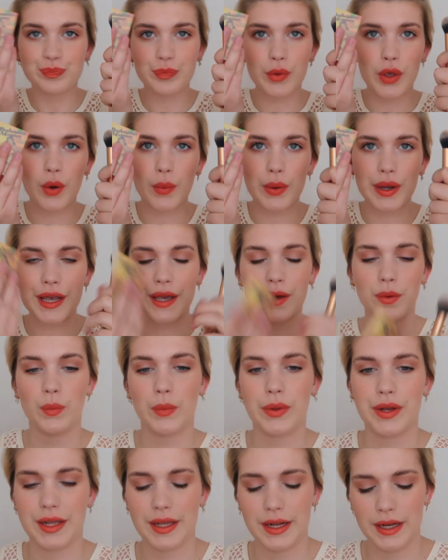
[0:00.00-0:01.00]
Going in
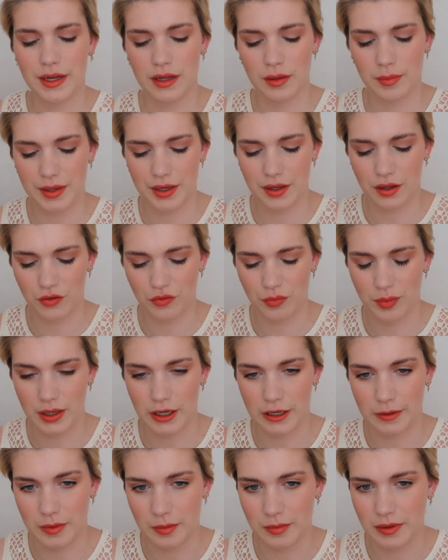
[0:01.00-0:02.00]
with a little bit of
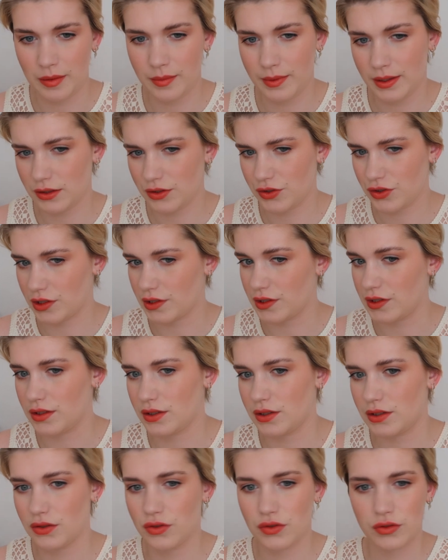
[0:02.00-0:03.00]
Bahama Mama,
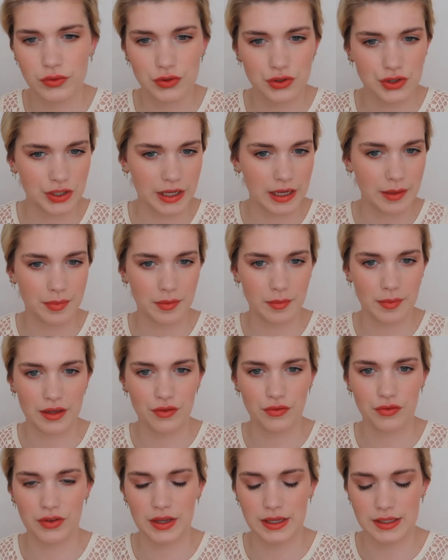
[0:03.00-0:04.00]
just to shape my
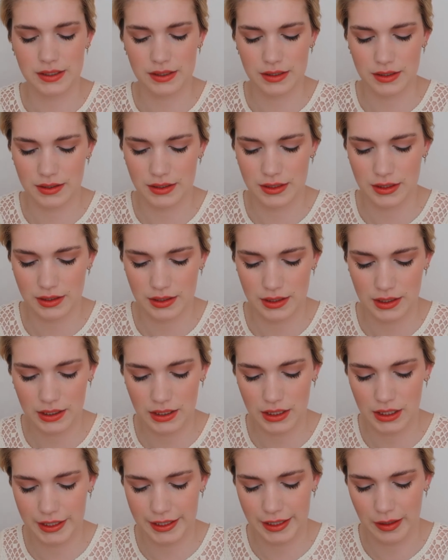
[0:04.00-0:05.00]
face
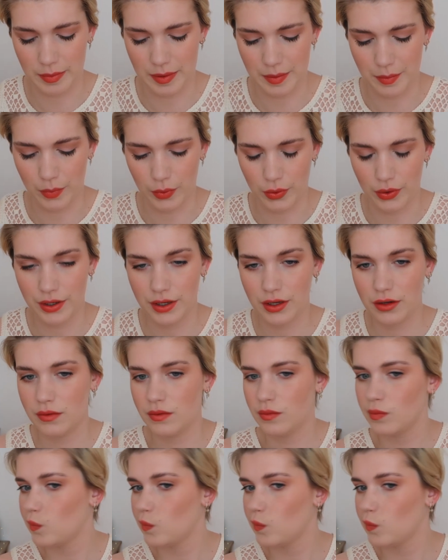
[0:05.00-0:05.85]
a little bit more.